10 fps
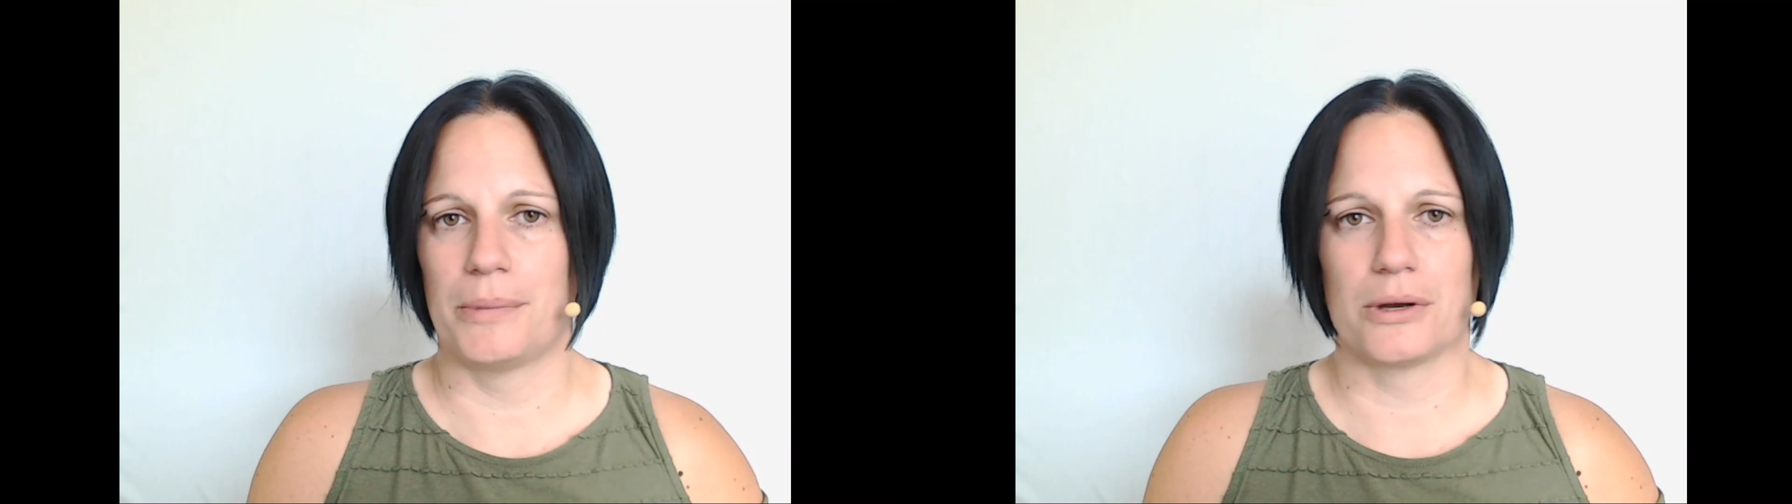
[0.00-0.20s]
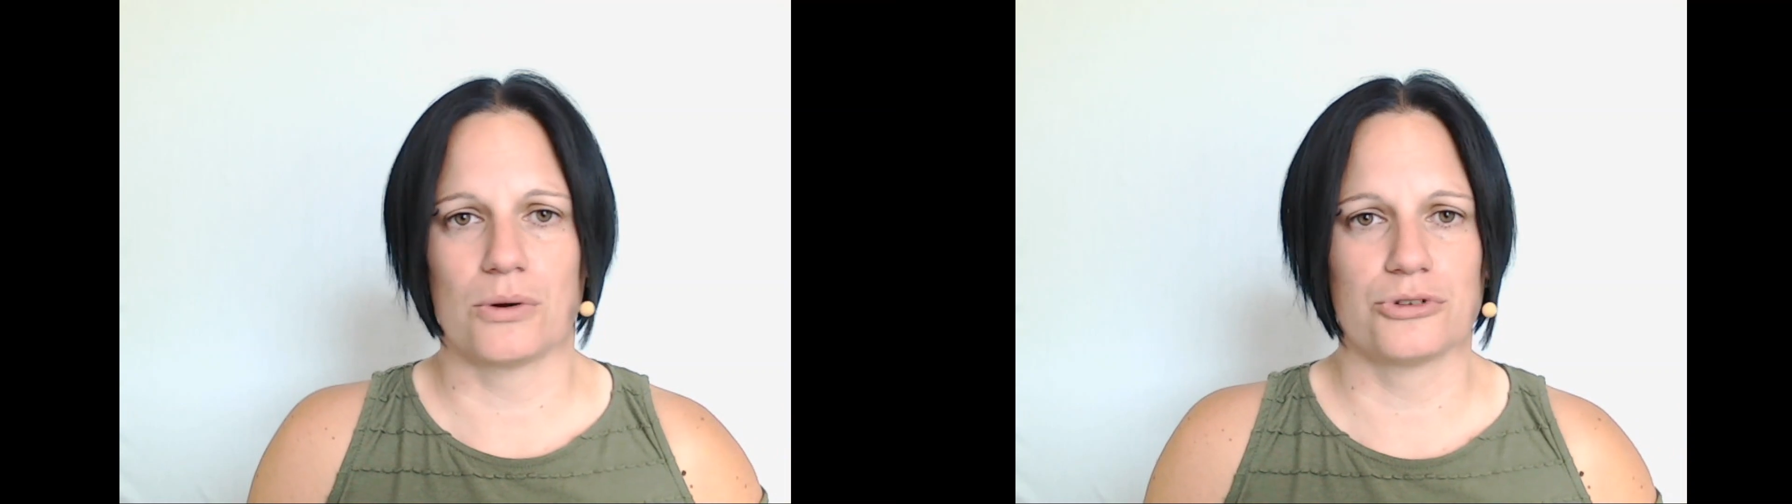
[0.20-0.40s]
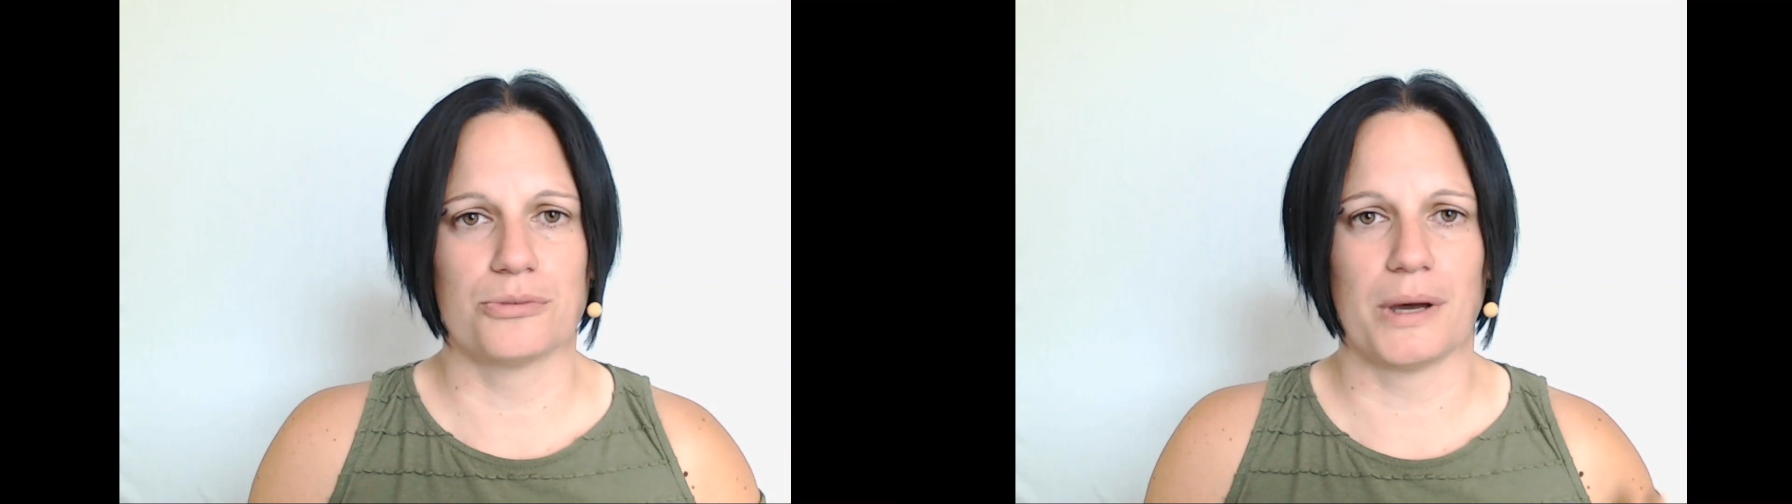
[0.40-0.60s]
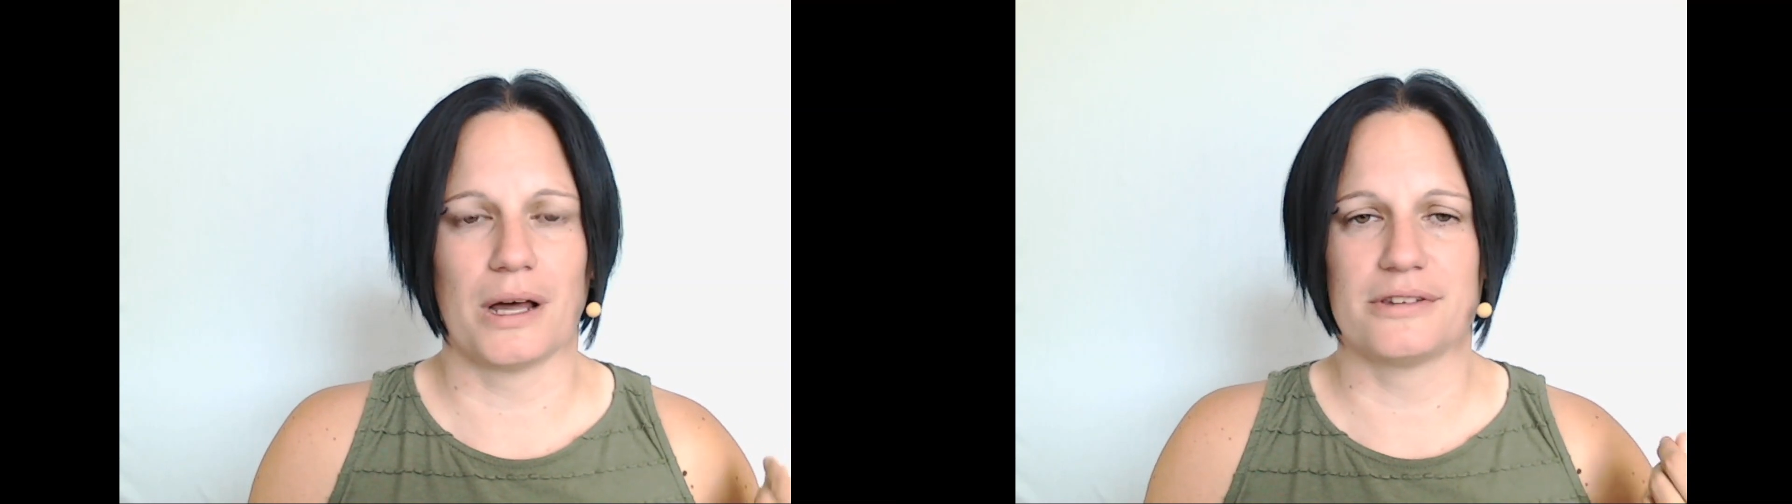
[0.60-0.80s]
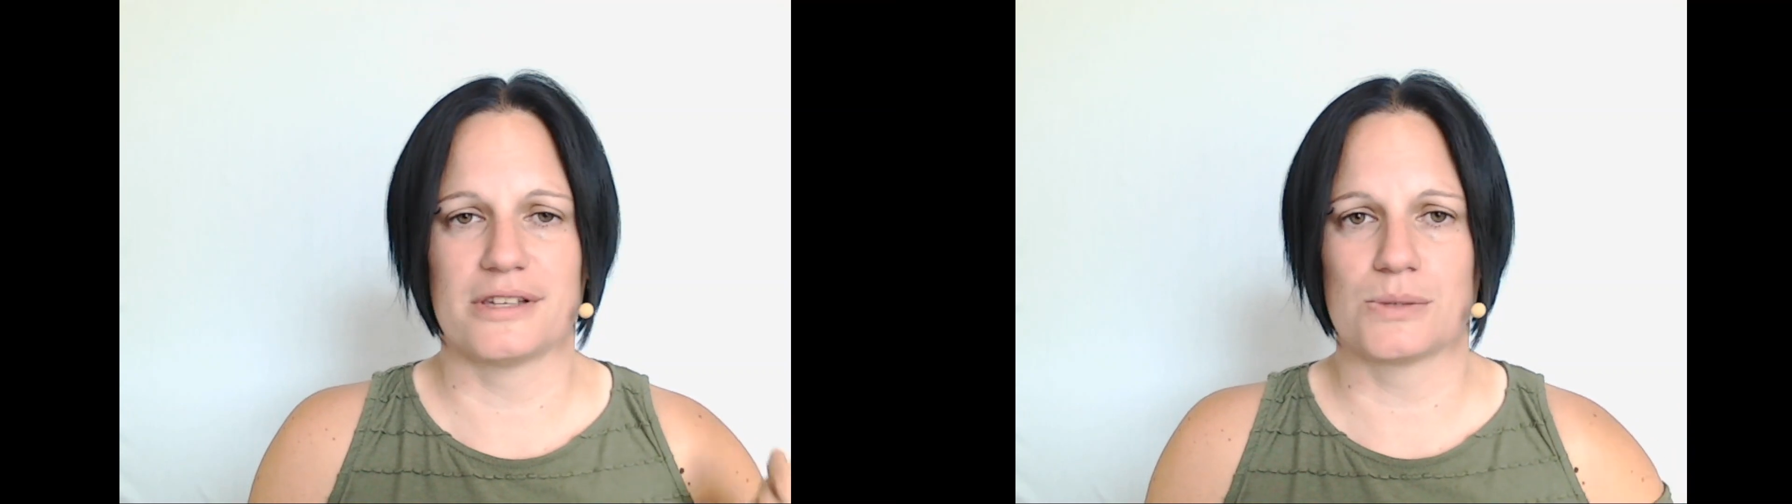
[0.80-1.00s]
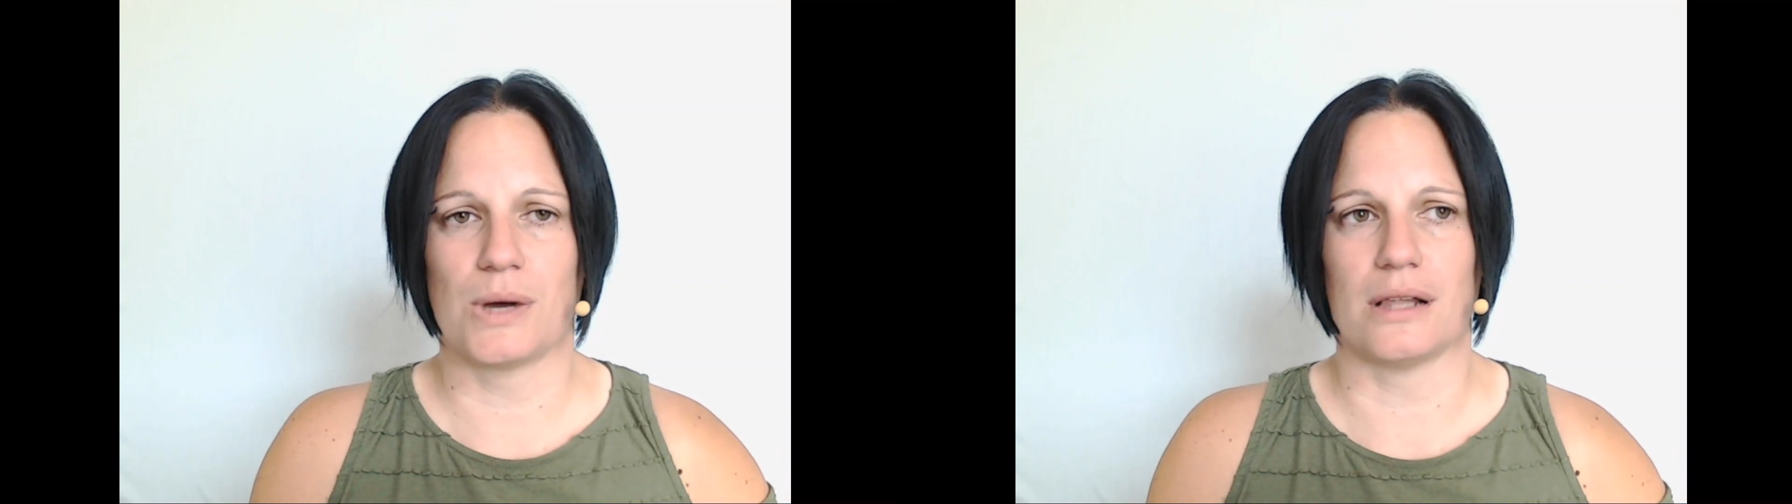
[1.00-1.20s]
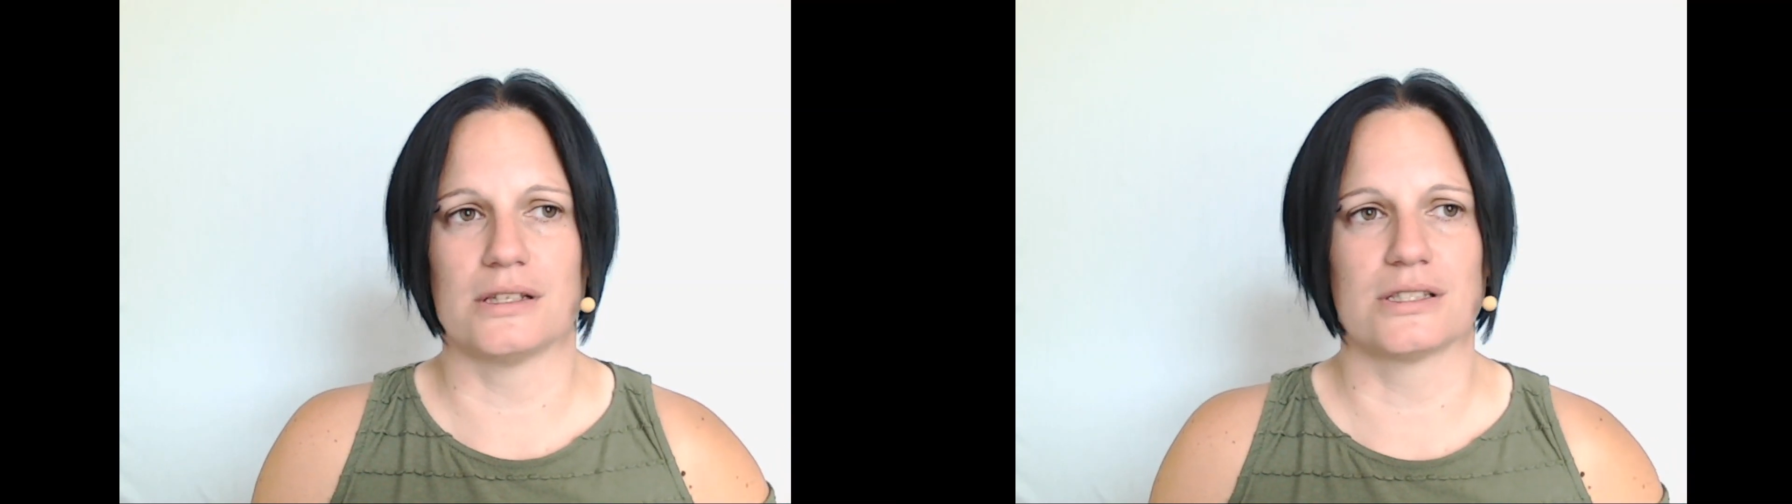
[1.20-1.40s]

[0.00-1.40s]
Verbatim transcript: be an autopilot as well